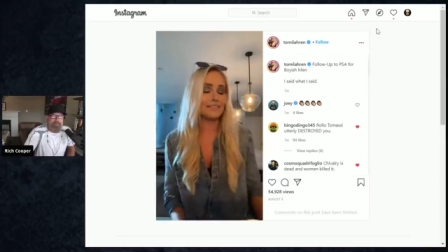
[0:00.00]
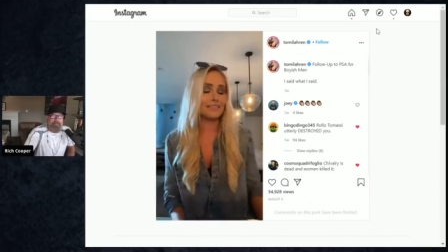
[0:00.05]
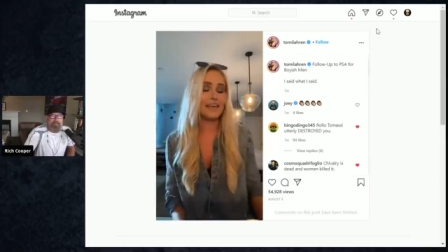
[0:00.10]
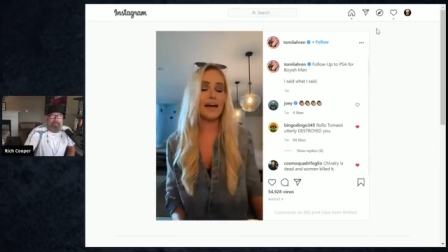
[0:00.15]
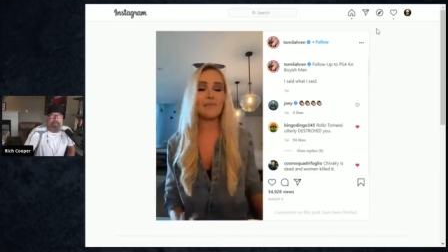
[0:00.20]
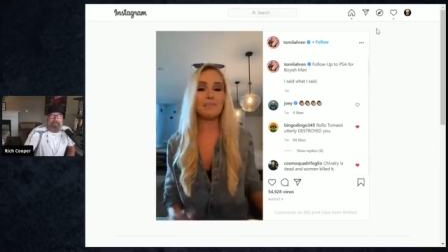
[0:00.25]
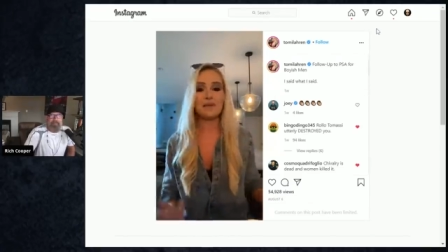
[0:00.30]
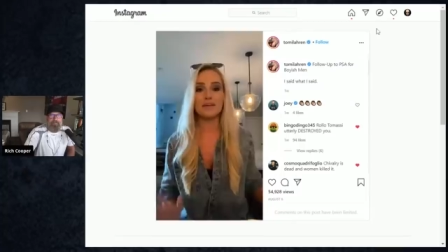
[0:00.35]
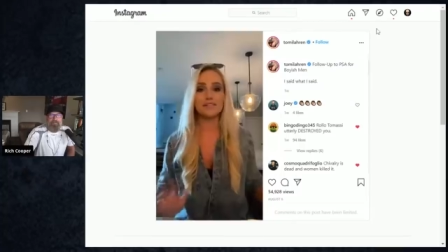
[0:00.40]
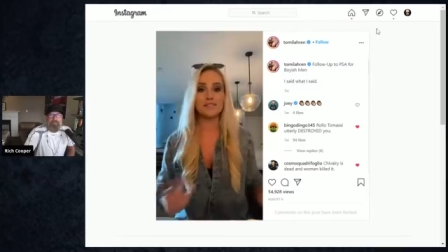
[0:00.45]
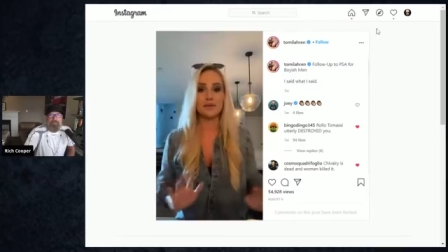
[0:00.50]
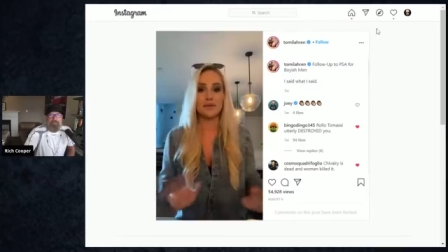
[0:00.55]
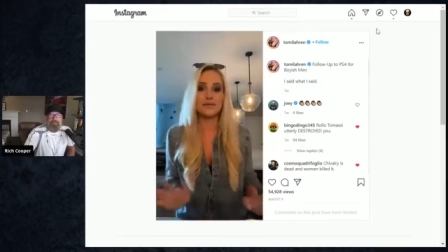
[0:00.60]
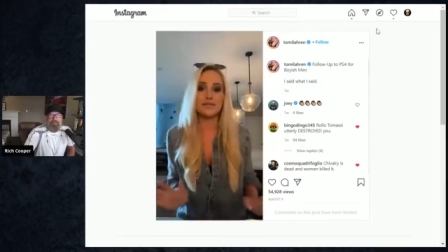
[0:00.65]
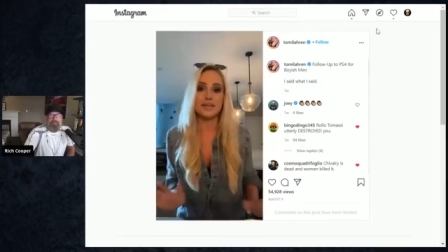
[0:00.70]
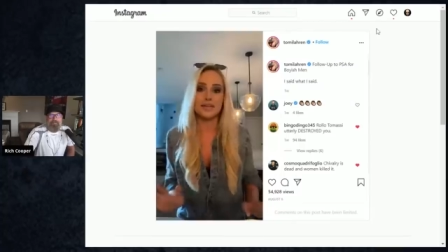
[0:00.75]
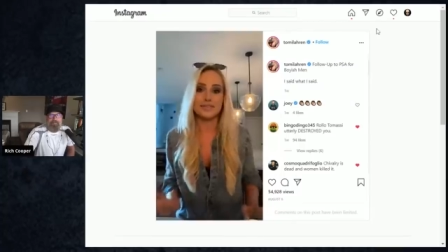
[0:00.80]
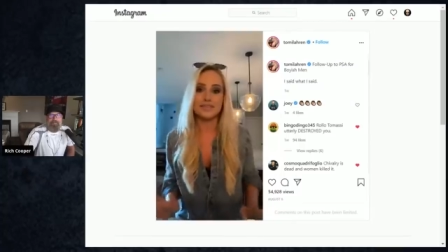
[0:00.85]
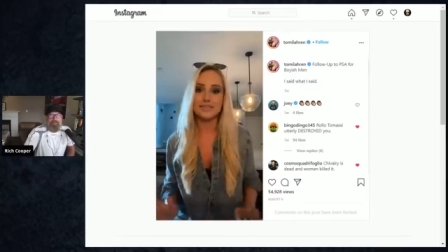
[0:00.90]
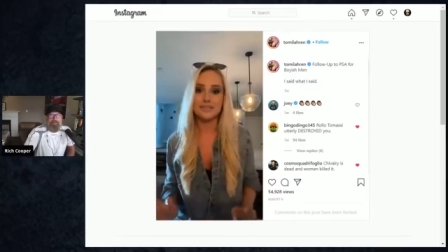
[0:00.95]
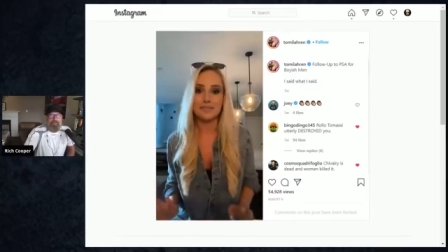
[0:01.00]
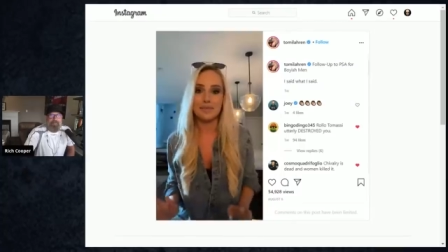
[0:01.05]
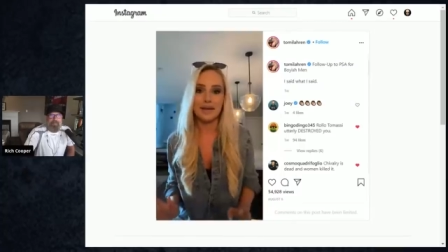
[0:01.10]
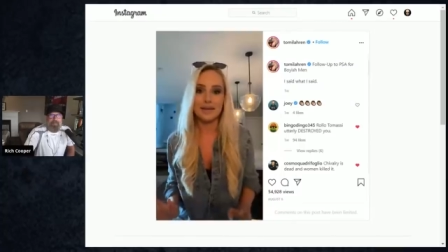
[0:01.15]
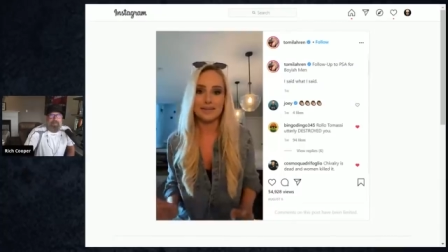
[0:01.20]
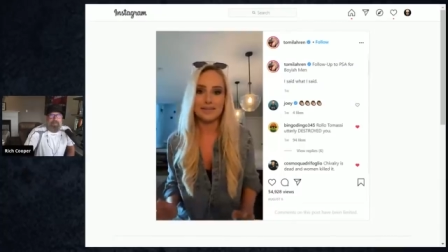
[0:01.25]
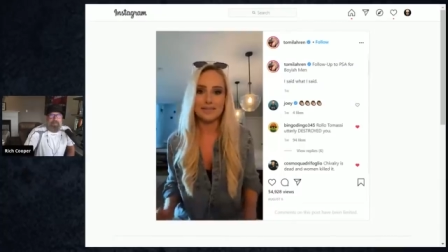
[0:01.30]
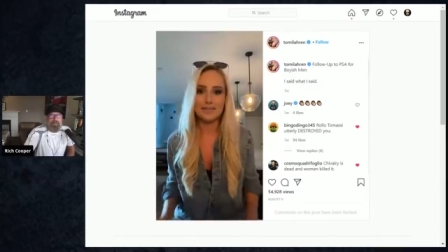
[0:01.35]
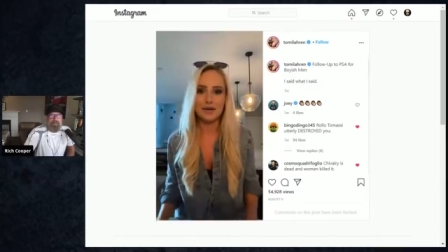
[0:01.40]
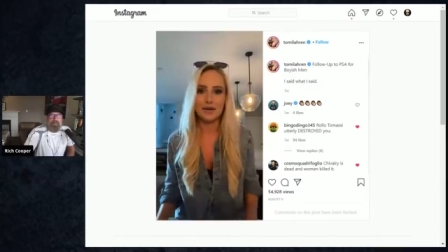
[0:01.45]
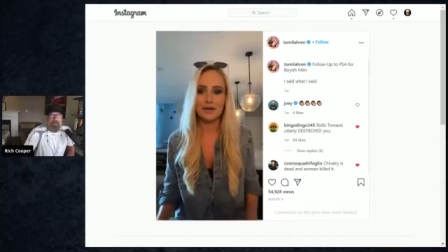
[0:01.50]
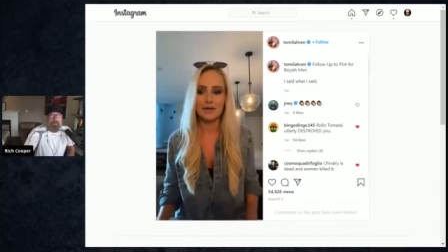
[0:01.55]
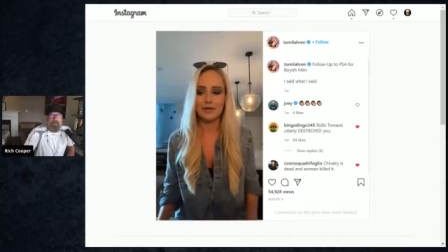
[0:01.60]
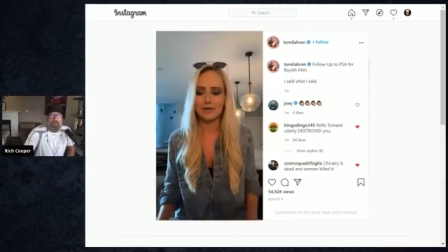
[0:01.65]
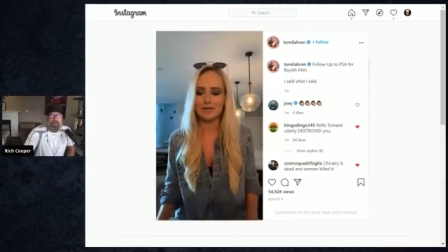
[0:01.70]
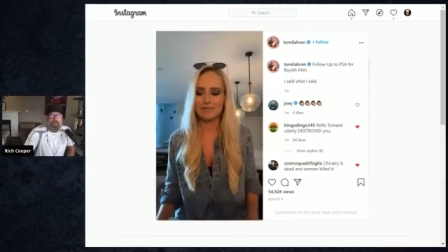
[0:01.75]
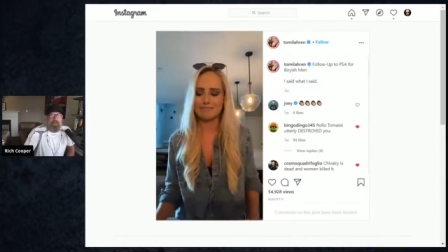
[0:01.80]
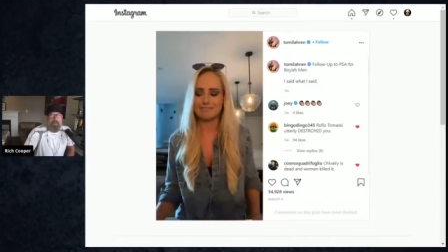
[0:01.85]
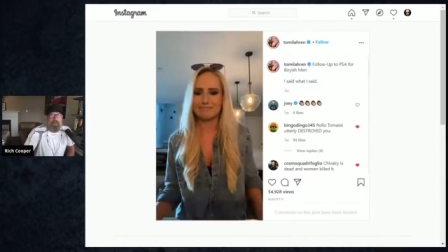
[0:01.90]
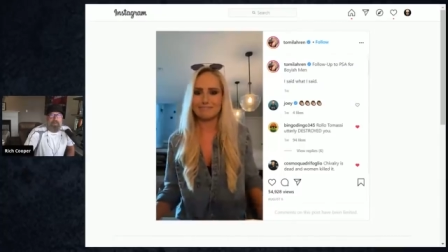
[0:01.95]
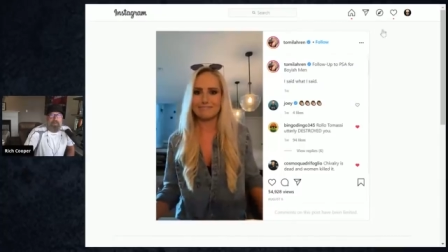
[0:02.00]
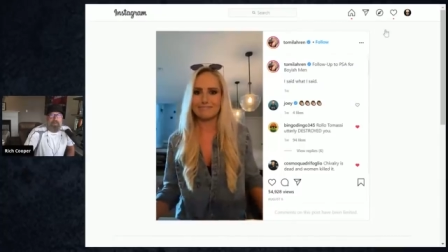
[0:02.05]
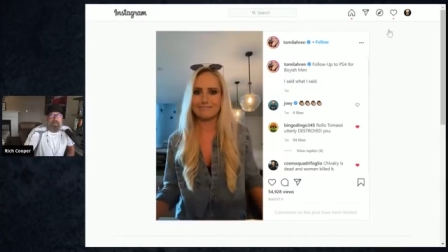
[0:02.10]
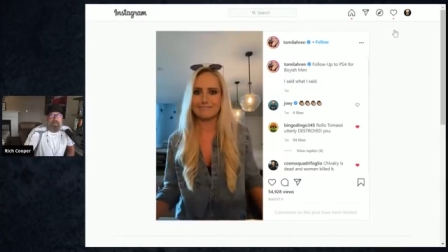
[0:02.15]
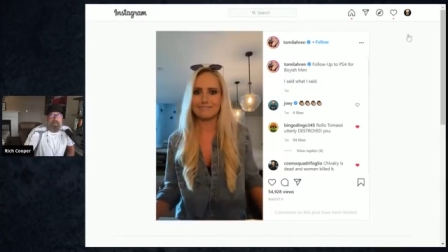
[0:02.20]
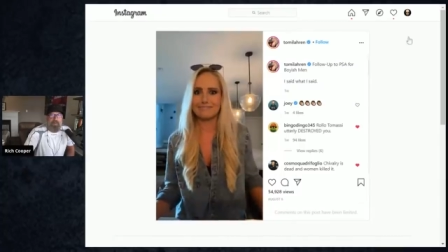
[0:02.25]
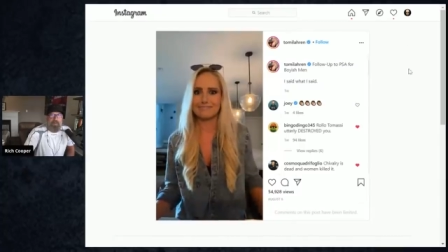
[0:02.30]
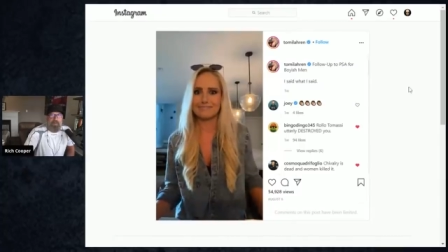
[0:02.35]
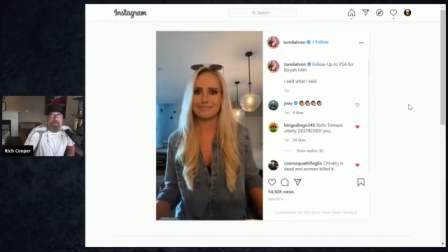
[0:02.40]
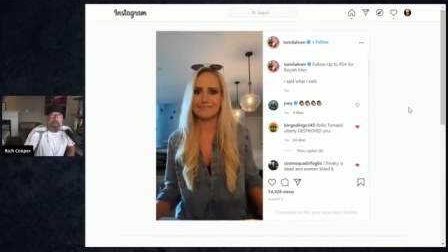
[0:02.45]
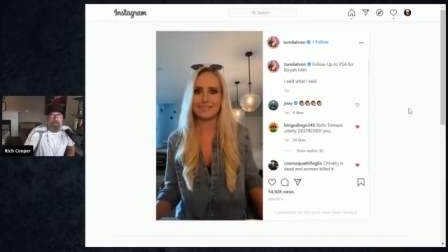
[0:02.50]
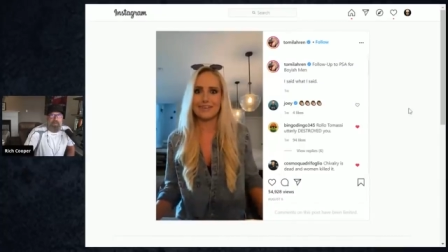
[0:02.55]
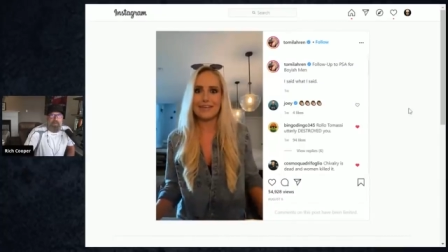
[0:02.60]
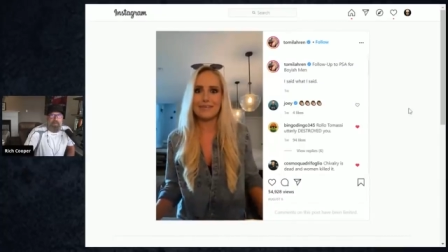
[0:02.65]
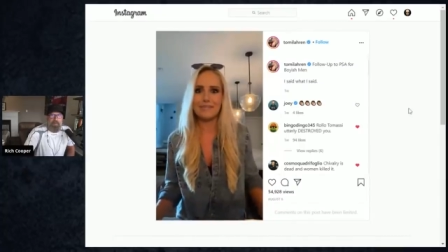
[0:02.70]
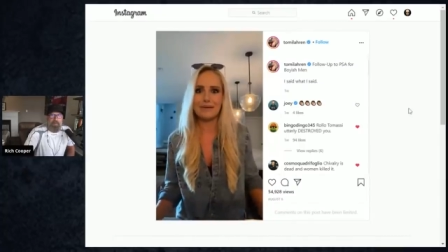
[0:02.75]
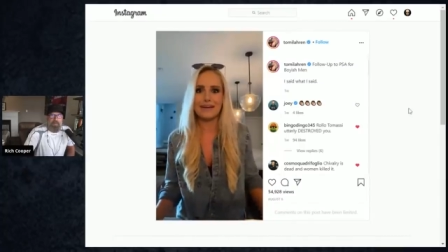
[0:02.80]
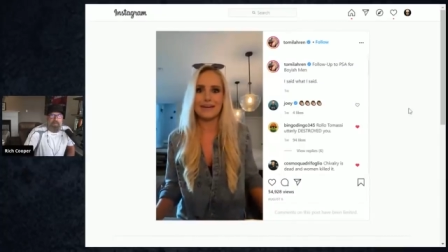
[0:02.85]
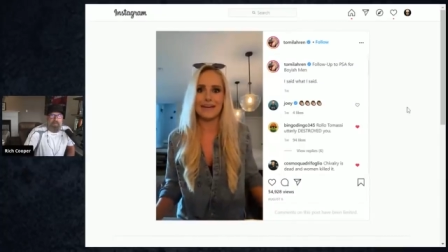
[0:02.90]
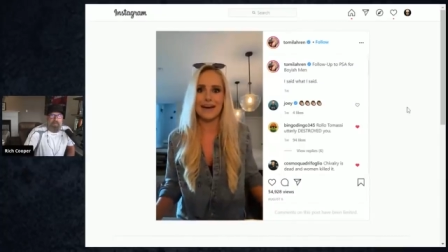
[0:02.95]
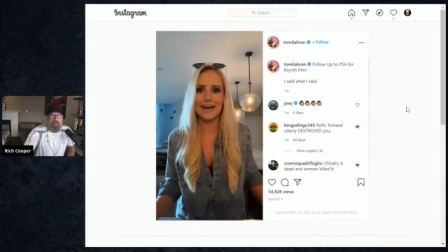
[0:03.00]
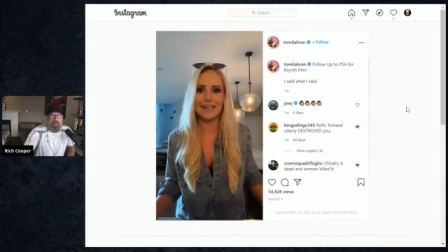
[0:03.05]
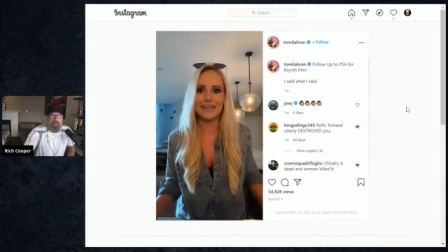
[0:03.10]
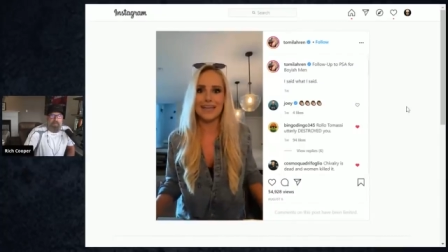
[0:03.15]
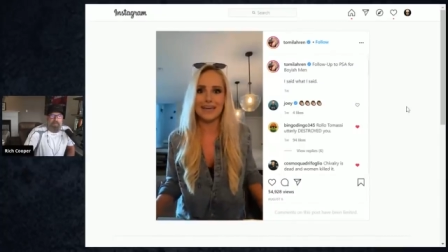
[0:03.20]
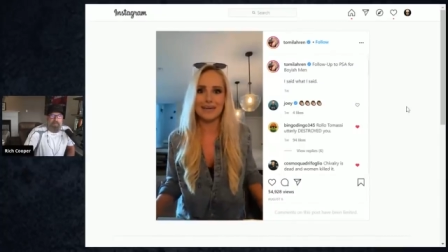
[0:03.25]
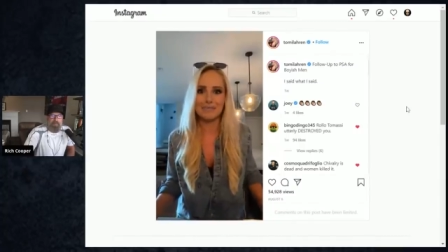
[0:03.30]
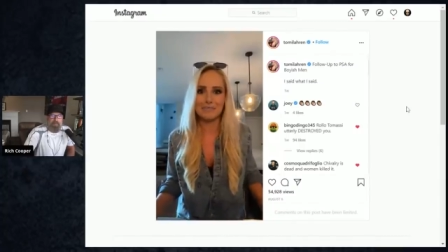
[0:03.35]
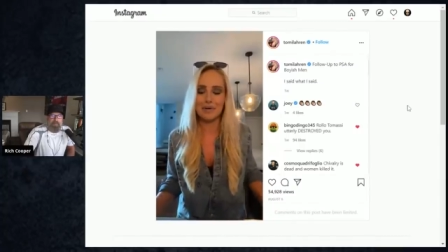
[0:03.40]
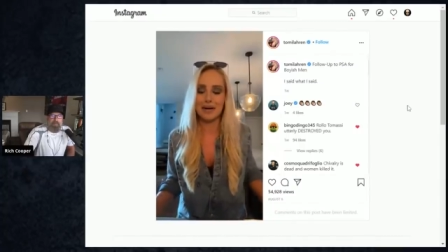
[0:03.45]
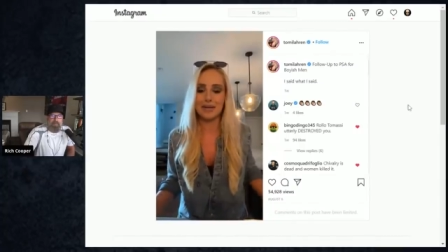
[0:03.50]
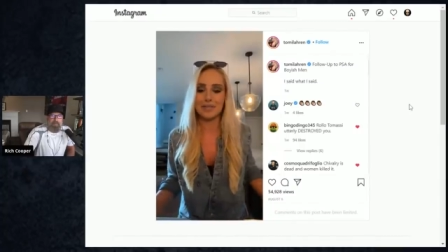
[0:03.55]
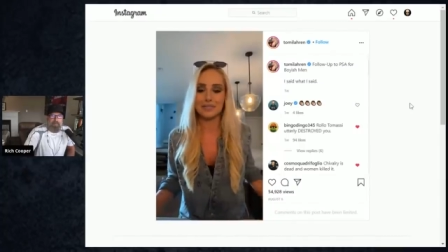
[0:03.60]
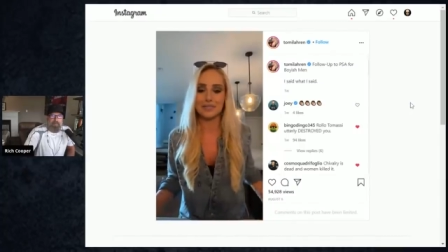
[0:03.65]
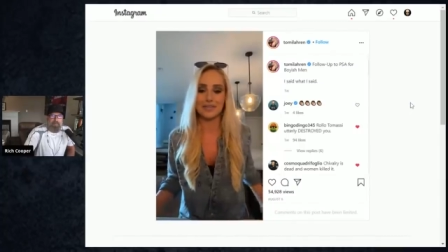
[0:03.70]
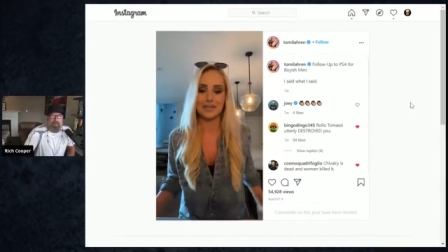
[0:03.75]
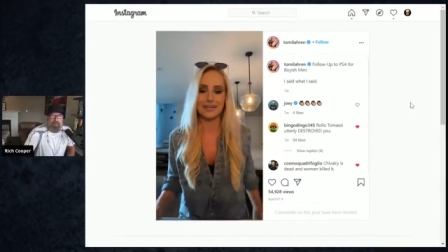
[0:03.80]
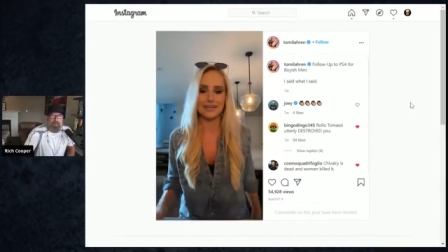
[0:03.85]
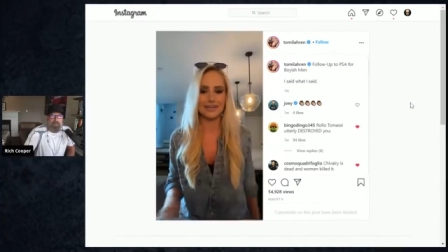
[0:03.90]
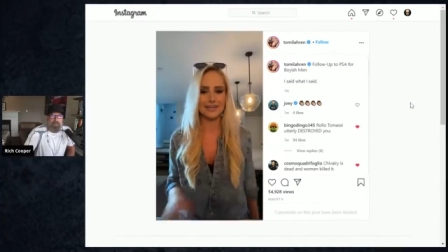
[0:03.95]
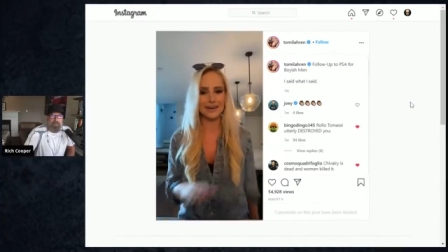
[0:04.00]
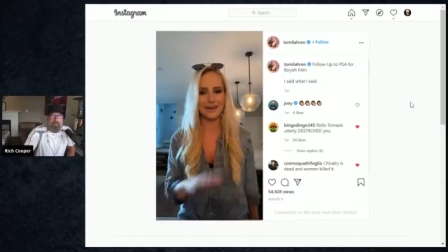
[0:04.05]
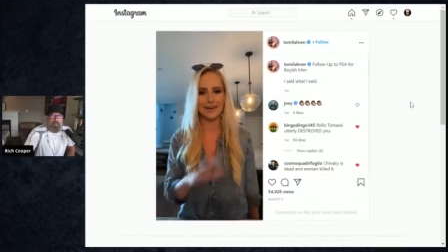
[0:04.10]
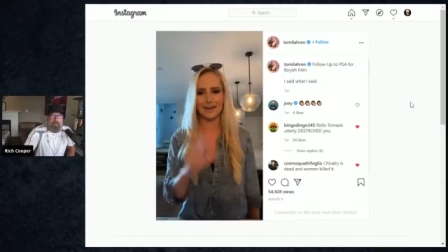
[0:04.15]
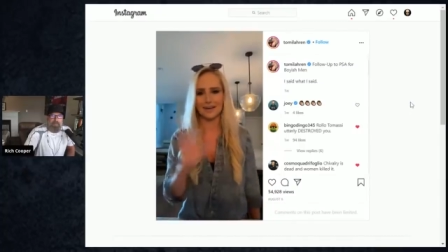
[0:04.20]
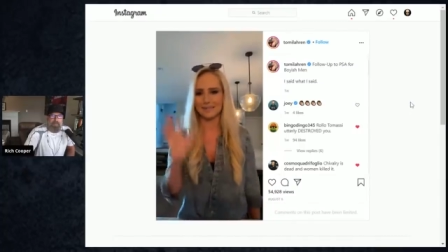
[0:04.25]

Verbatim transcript: That makes no sense to me. So if anybody got that impression,